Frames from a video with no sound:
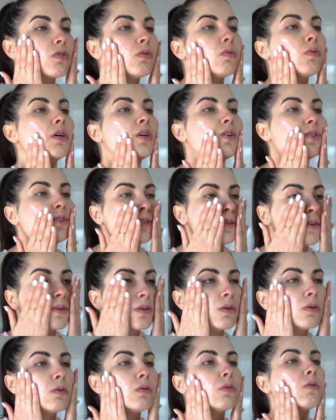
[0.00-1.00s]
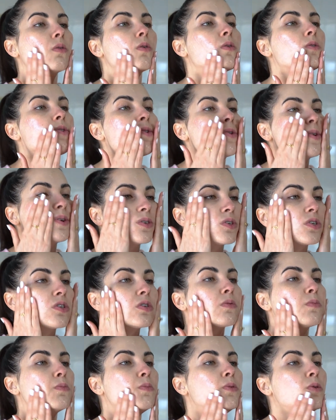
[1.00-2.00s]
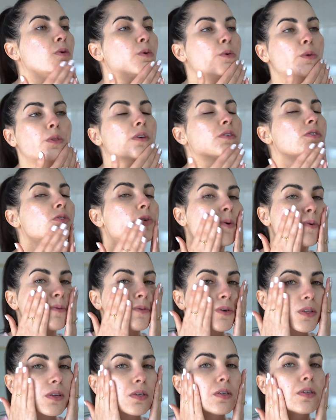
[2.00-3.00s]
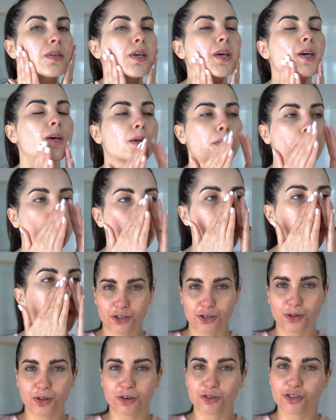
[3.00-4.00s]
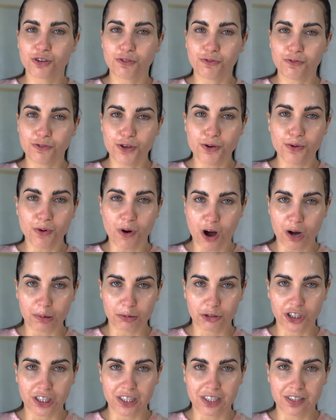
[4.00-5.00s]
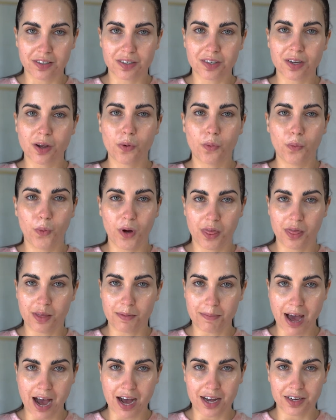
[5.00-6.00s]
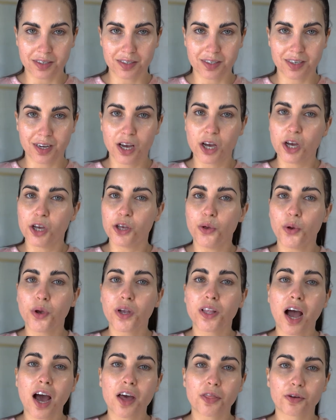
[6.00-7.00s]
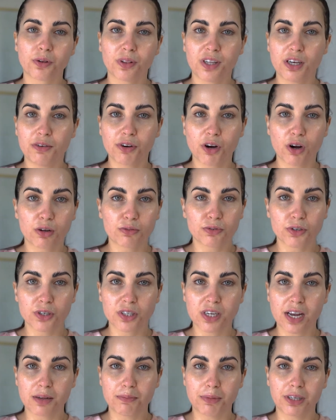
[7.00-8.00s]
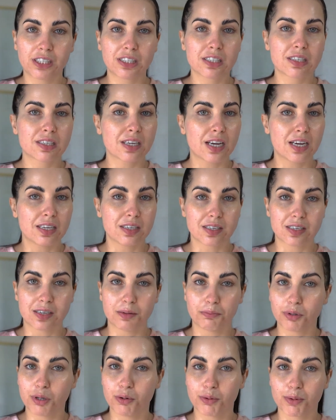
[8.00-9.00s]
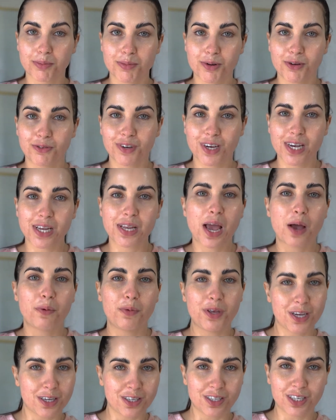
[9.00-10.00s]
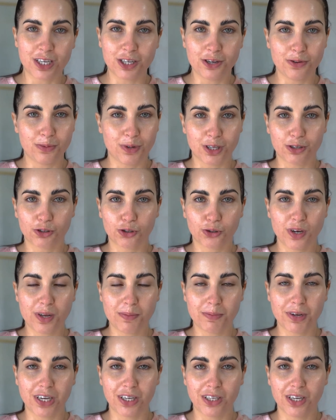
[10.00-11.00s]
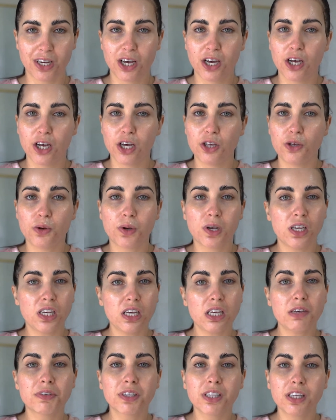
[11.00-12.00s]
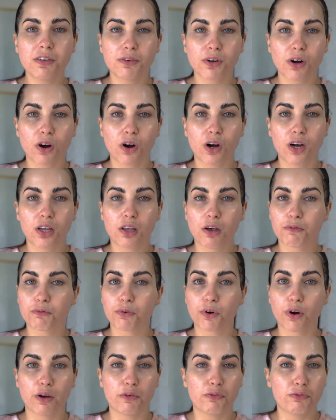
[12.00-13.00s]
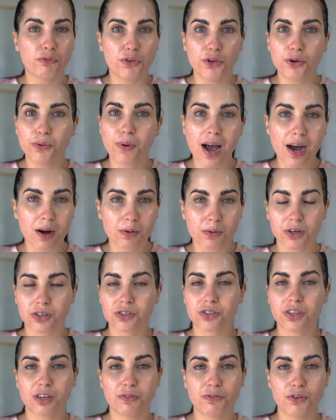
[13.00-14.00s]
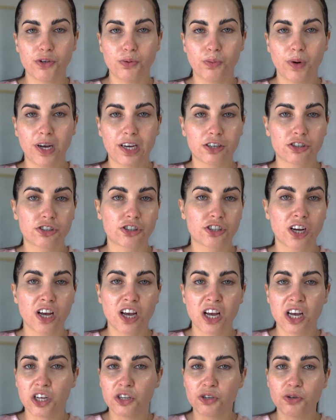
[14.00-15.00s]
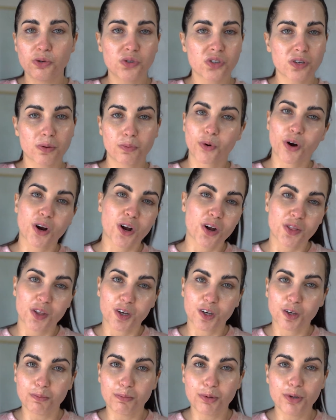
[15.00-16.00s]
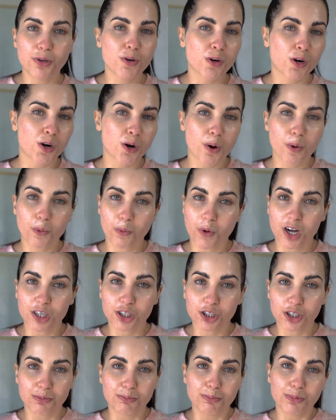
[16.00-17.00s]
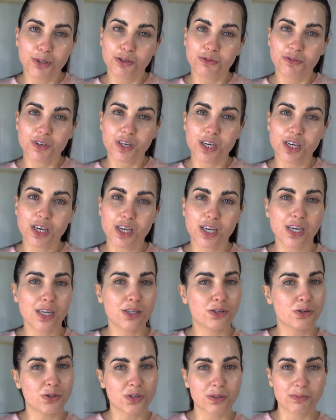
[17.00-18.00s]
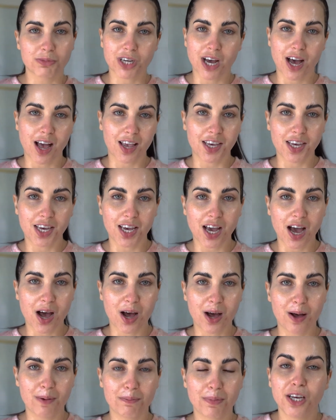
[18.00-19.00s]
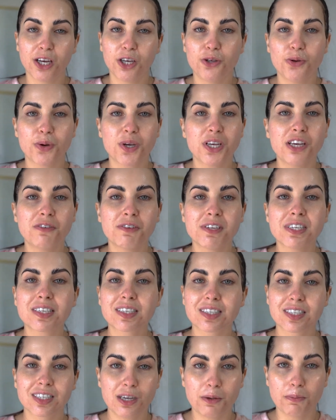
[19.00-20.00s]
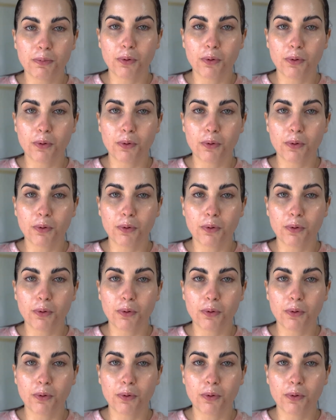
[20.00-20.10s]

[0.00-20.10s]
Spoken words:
going to smooth this over the skin. So there's a few options with the mask. You can either leave it on for 10 minutes and simply remove it and we continue with the treatment. You can even leave it on for a few hours if you wish. do some work on the computer, watch a movie, do some tidying up. You can even sleep